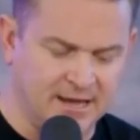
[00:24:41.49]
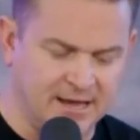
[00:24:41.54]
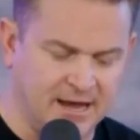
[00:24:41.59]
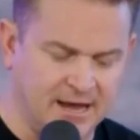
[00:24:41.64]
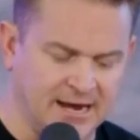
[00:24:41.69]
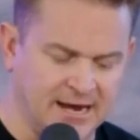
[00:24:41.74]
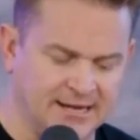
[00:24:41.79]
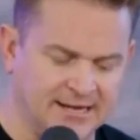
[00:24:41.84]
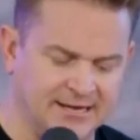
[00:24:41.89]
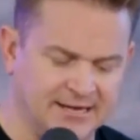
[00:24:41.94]

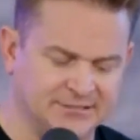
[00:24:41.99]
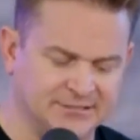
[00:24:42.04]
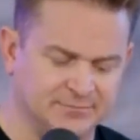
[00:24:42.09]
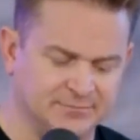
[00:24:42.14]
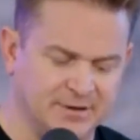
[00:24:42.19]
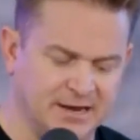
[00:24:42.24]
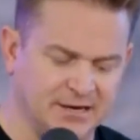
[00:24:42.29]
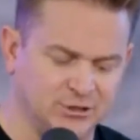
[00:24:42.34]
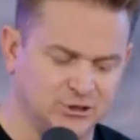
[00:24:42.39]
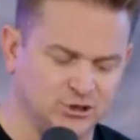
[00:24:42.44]
I need to
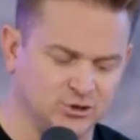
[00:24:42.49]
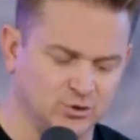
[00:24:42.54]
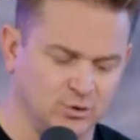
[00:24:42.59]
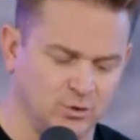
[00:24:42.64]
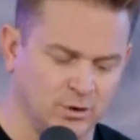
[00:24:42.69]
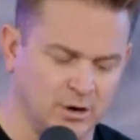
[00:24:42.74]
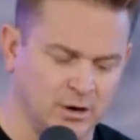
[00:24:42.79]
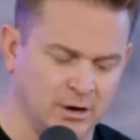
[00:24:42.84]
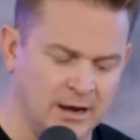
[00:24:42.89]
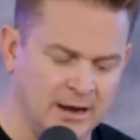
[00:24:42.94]
make
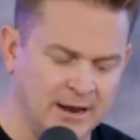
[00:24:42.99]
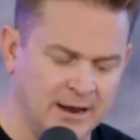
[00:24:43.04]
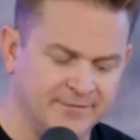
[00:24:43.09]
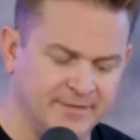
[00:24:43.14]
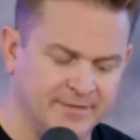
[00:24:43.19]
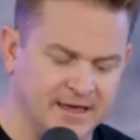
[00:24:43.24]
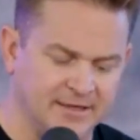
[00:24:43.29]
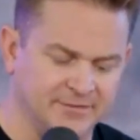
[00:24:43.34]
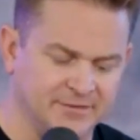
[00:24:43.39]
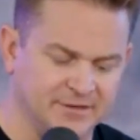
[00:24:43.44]
sure
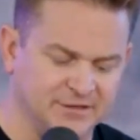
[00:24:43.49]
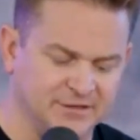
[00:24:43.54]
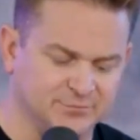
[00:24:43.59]
that these